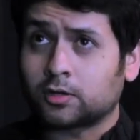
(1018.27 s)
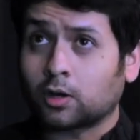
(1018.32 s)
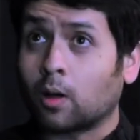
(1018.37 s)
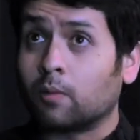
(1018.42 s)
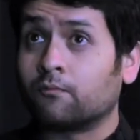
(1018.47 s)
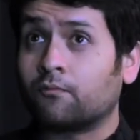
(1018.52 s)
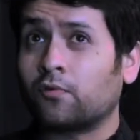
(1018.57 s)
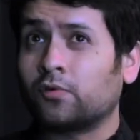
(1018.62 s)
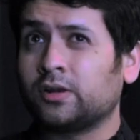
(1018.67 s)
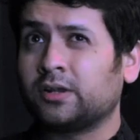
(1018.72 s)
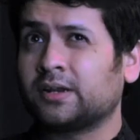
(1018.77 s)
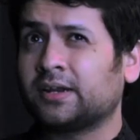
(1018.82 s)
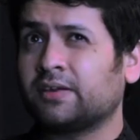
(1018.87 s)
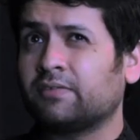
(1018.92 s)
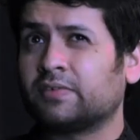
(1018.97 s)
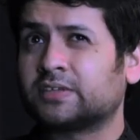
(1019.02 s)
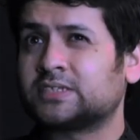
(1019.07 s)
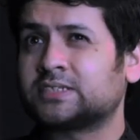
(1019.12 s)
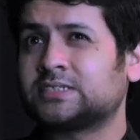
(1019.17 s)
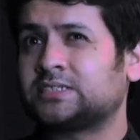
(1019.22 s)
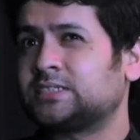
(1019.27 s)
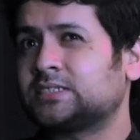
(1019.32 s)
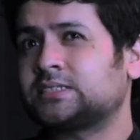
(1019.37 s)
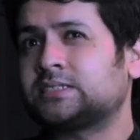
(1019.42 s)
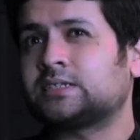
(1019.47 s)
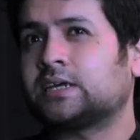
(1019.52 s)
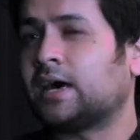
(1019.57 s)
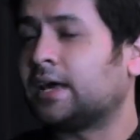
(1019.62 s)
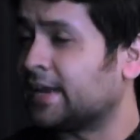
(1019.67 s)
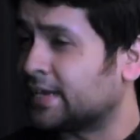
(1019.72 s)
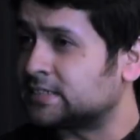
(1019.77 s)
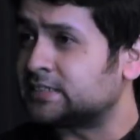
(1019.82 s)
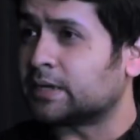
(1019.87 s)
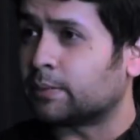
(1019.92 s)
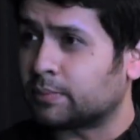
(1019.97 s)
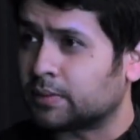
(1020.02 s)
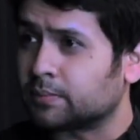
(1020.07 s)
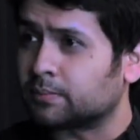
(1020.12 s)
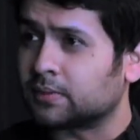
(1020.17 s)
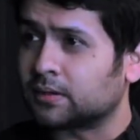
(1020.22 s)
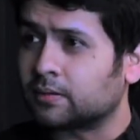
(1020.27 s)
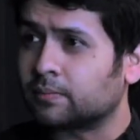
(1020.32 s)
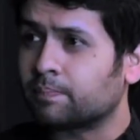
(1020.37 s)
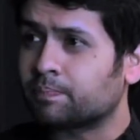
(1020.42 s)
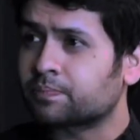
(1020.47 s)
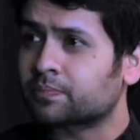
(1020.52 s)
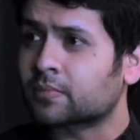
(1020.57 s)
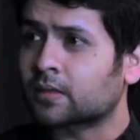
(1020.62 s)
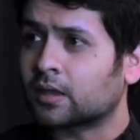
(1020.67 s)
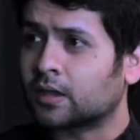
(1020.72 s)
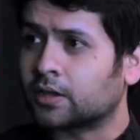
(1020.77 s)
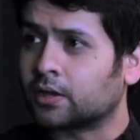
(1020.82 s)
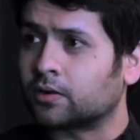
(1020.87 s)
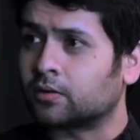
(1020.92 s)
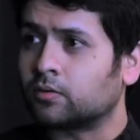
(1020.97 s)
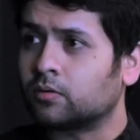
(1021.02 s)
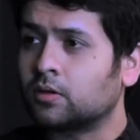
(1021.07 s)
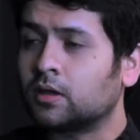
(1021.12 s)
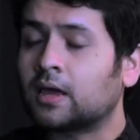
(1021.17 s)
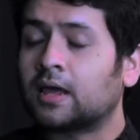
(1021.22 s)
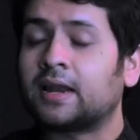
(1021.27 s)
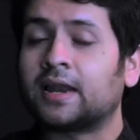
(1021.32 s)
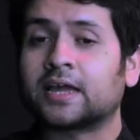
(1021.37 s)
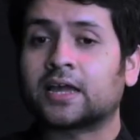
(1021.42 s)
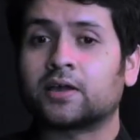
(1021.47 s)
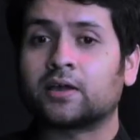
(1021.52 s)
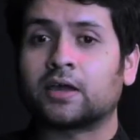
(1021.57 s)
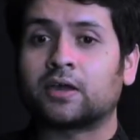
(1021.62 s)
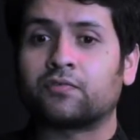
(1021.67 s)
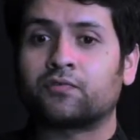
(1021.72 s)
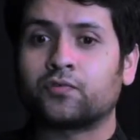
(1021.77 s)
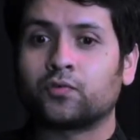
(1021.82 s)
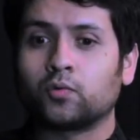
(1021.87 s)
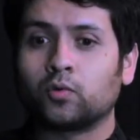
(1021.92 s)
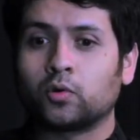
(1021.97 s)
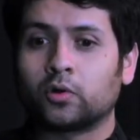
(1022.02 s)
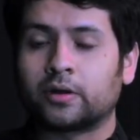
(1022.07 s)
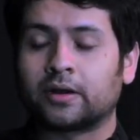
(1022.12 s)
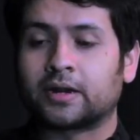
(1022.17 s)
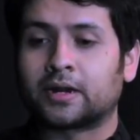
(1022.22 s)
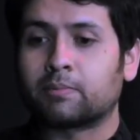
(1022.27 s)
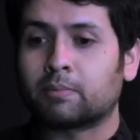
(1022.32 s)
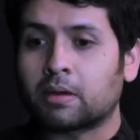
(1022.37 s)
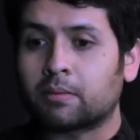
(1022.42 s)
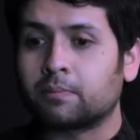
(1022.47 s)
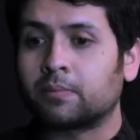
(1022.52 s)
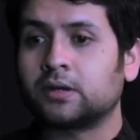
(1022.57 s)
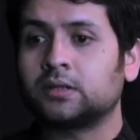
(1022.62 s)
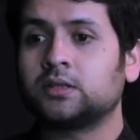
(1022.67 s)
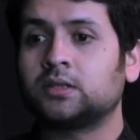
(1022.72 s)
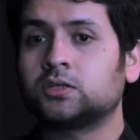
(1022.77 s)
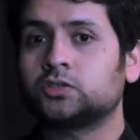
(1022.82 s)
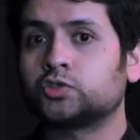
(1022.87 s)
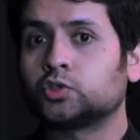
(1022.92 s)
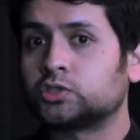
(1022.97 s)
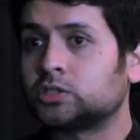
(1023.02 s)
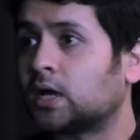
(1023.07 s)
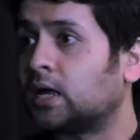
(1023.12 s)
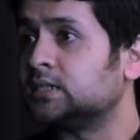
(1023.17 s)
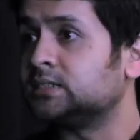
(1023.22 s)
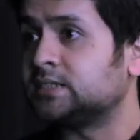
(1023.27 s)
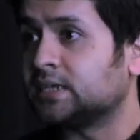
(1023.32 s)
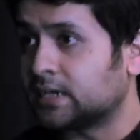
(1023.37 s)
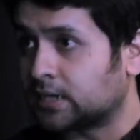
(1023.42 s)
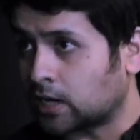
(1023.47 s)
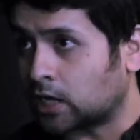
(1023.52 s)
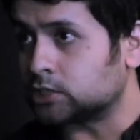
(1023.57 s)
tomfoolery which is just unacceptable. You know, like if you remember the Sushant Singh